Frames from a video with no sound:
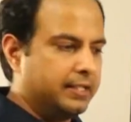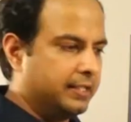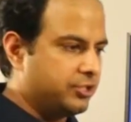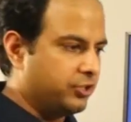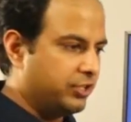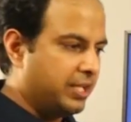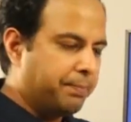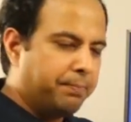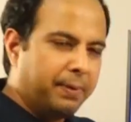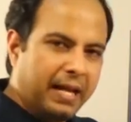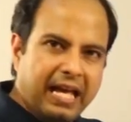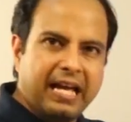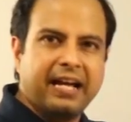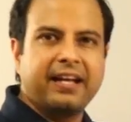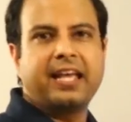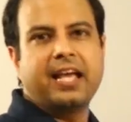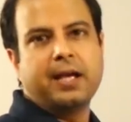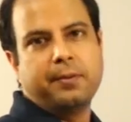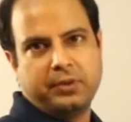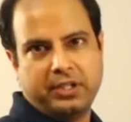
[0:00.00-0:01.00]
So they play a
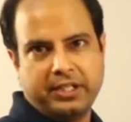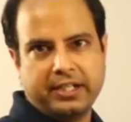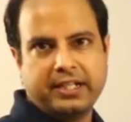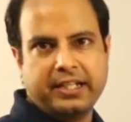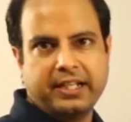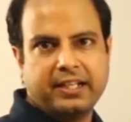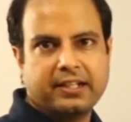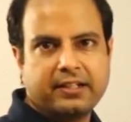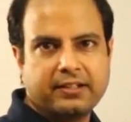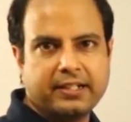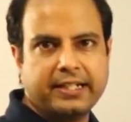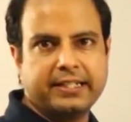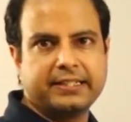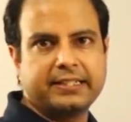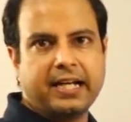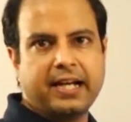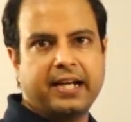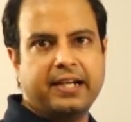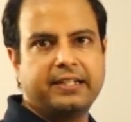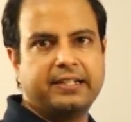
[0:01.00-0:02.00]
game, really, right?
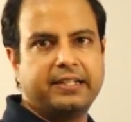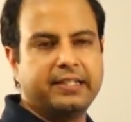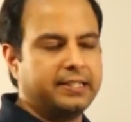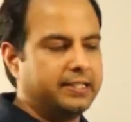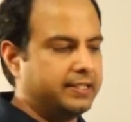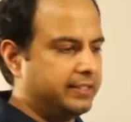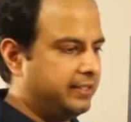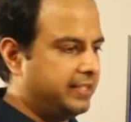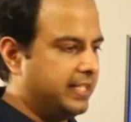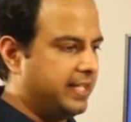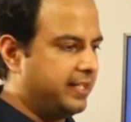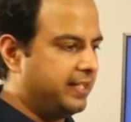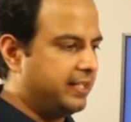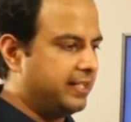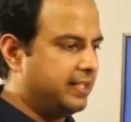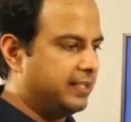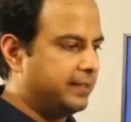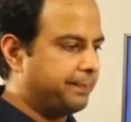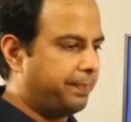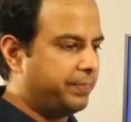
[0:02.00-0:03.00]
And then
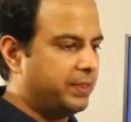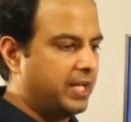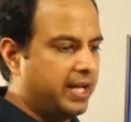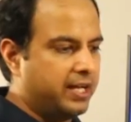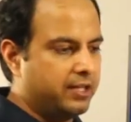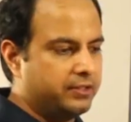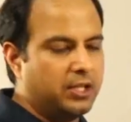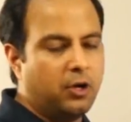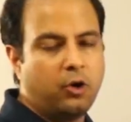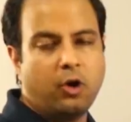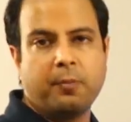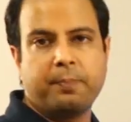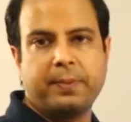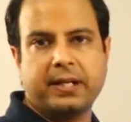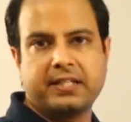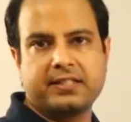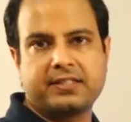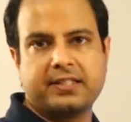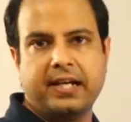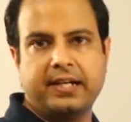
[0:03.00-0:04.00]
the hope
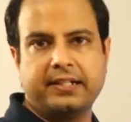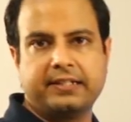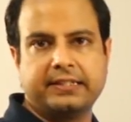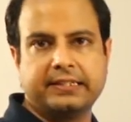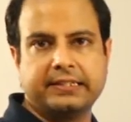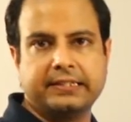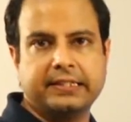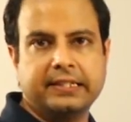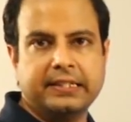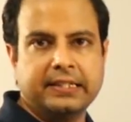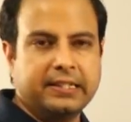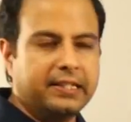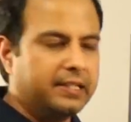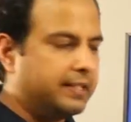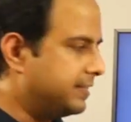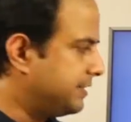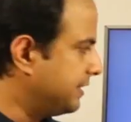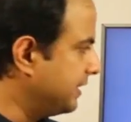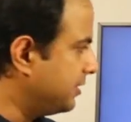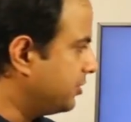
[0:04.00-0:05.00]
is that
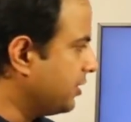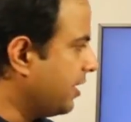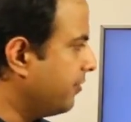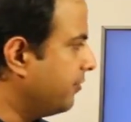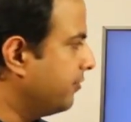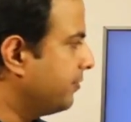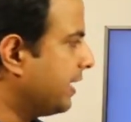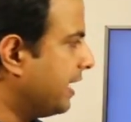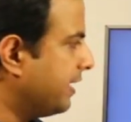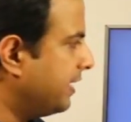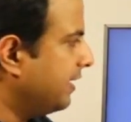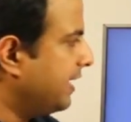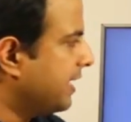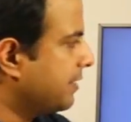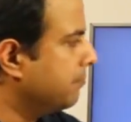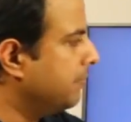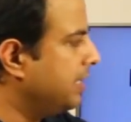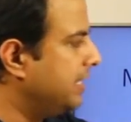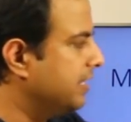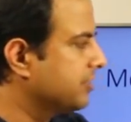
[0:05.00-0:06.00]
since you're running
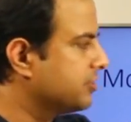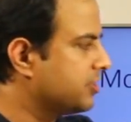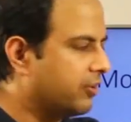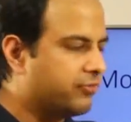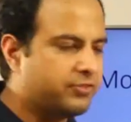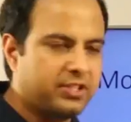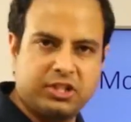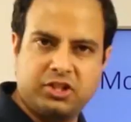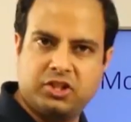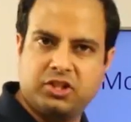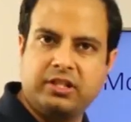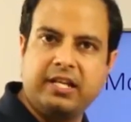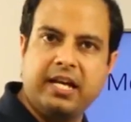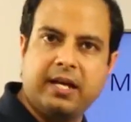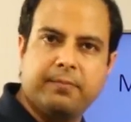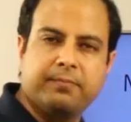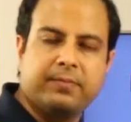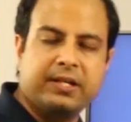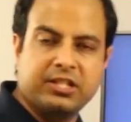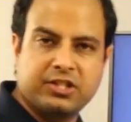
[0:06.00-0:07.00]
like millions of such
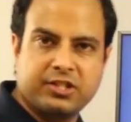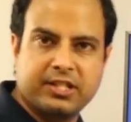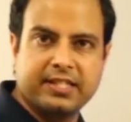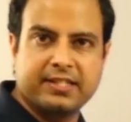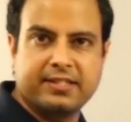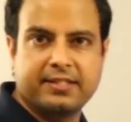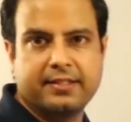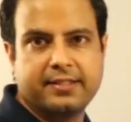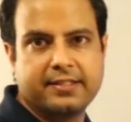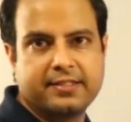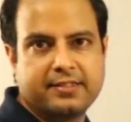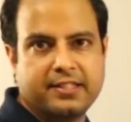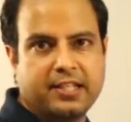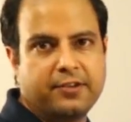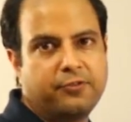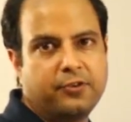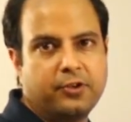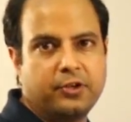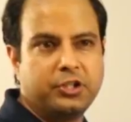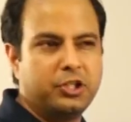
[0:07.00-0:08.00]
game instances,
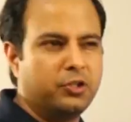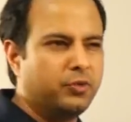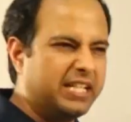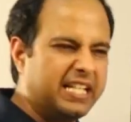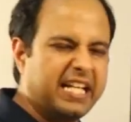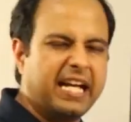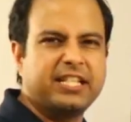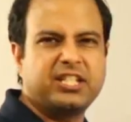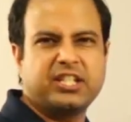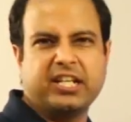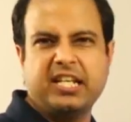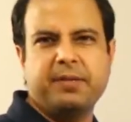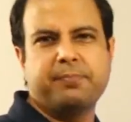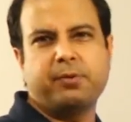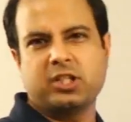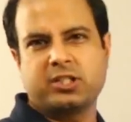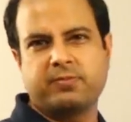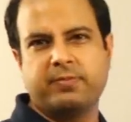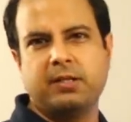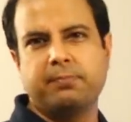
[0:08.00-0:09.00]
therefore you will catch any
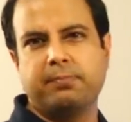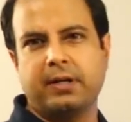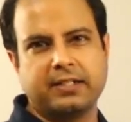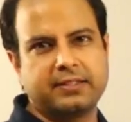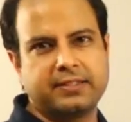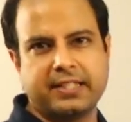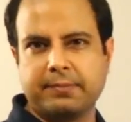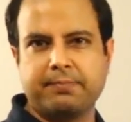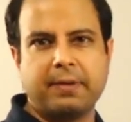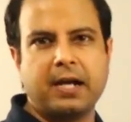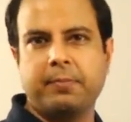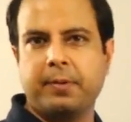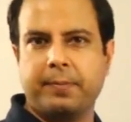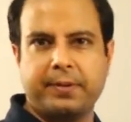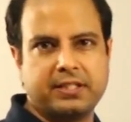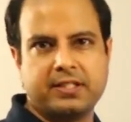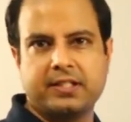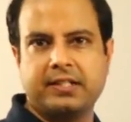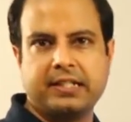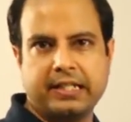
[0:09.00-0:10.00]
possible bug that might be
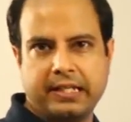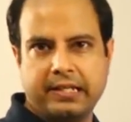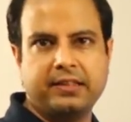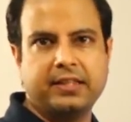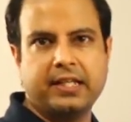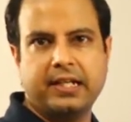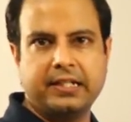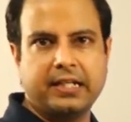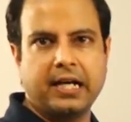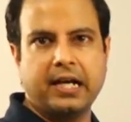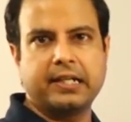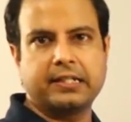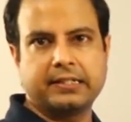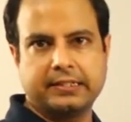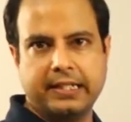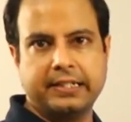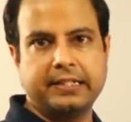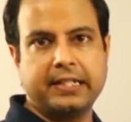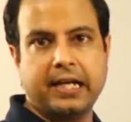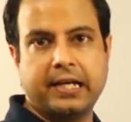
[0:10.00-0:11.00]
present in the
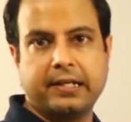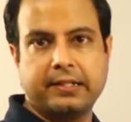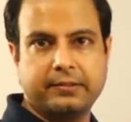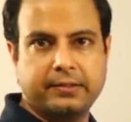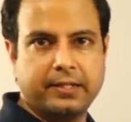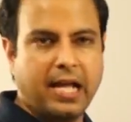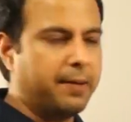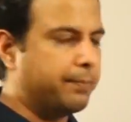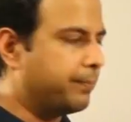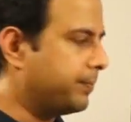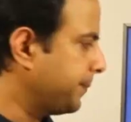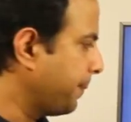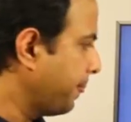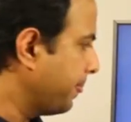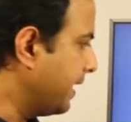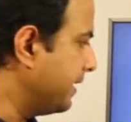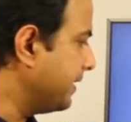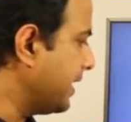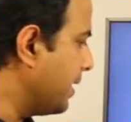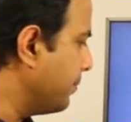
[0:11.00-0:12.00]

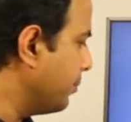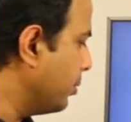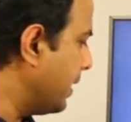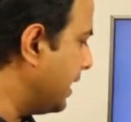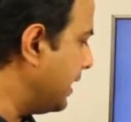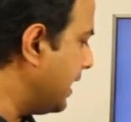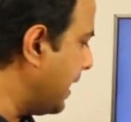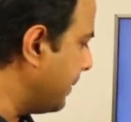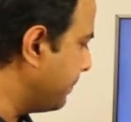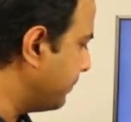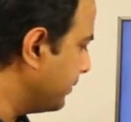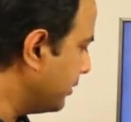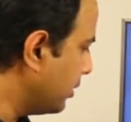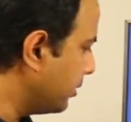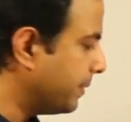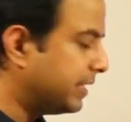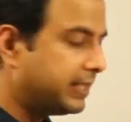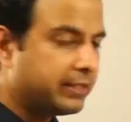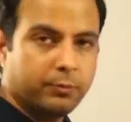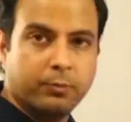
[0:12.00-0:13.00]
entire
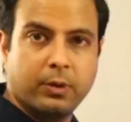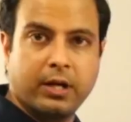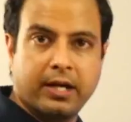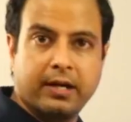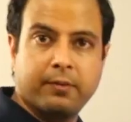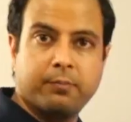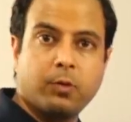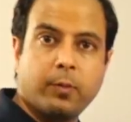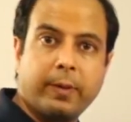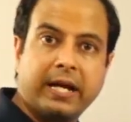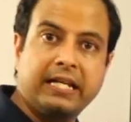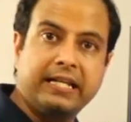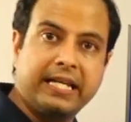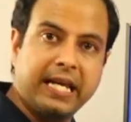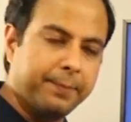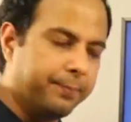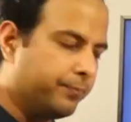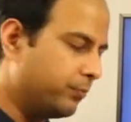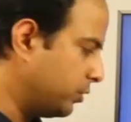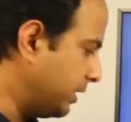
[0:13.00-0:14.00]
mobile
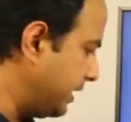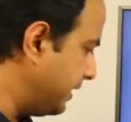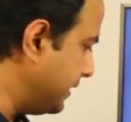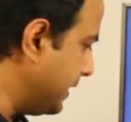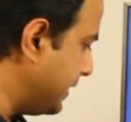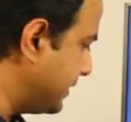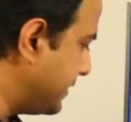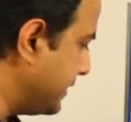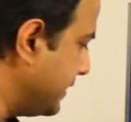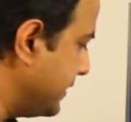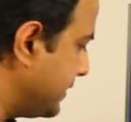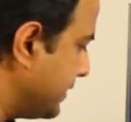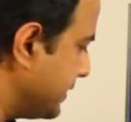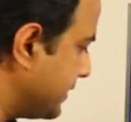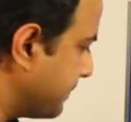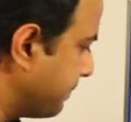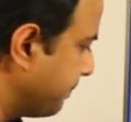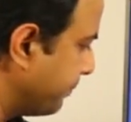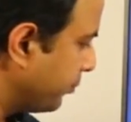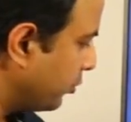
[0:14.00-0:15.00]
game, right? In that
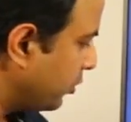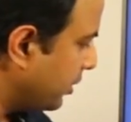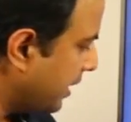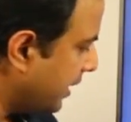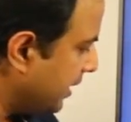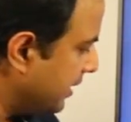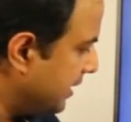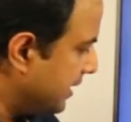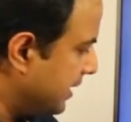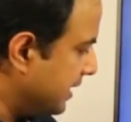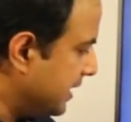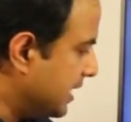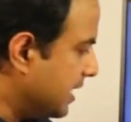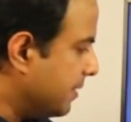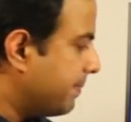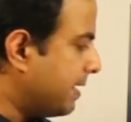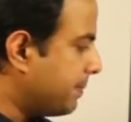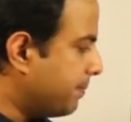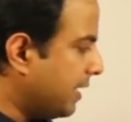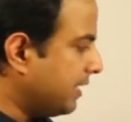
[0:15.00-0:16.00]
senses. Okay.
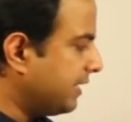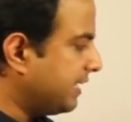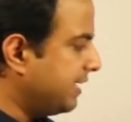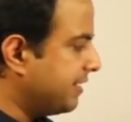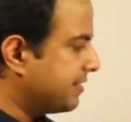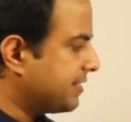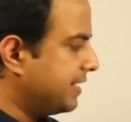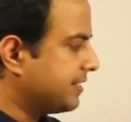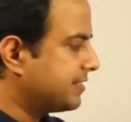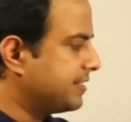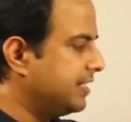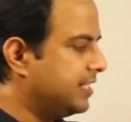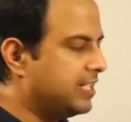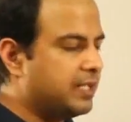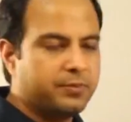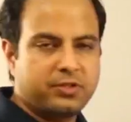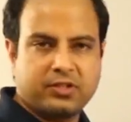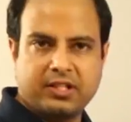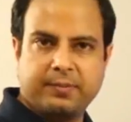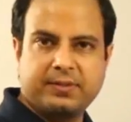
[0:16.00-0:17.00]
But monkeys, like
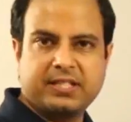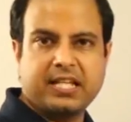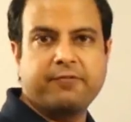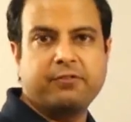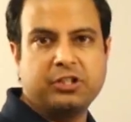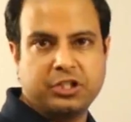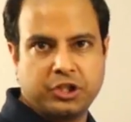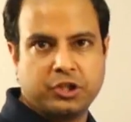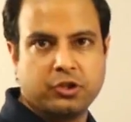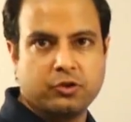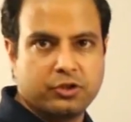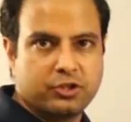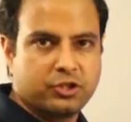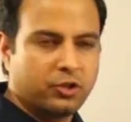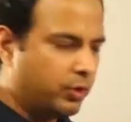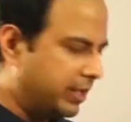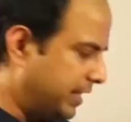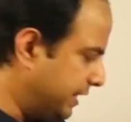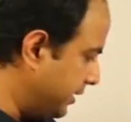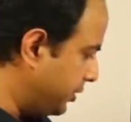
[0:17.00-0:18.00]
Selenium scripts, have issues.
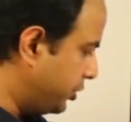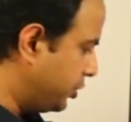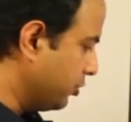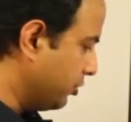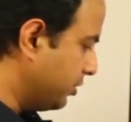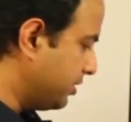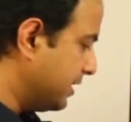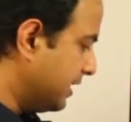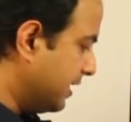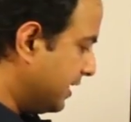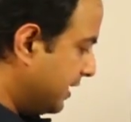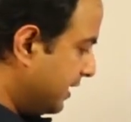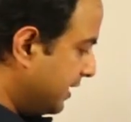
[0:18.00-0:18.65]
So what are the issues?